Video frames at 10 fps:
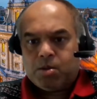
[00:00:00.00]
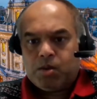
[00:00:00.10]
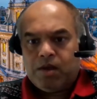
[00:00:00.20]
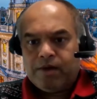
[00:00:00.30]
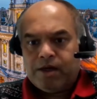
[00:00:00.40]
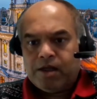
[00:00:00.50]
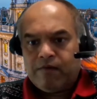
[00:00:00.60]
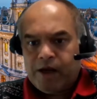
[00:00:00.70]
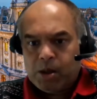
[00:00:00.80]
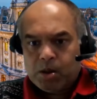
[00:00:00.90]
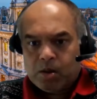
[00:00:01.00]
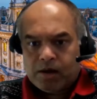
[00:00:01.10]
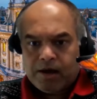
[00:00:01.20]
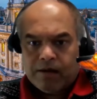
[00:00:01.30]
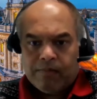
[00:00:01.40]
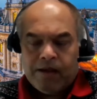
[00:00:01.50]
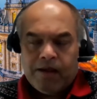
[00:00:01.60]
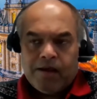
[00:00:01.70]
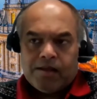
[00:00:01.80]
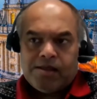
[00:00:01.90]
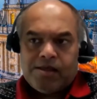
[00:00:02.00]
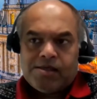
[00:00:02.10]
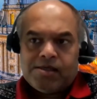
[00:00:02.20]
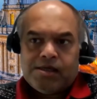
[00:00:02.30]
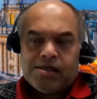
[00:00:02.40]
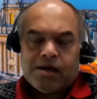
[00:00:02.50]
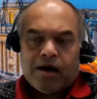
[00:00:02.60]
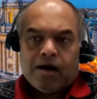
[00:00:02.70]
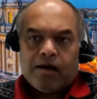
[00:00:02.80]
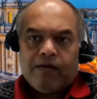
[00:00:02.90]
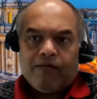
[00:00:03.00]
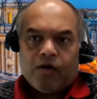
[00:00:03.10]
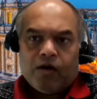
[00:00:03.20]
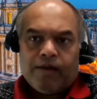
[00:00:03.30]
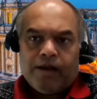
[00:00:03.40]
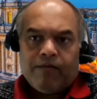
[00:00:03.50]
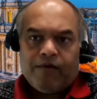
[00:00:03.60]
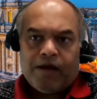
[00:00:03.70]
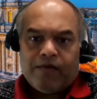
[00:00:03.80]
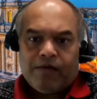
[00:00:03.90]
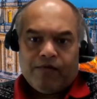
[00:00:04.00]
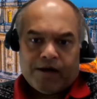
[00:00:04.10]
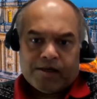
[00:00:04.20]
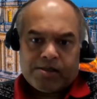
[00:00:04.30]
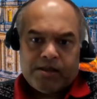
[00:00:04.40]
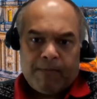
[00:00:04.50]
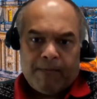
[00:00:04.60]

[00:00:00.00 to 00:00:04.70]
So even in a very short time, these things are evolving very, very fast.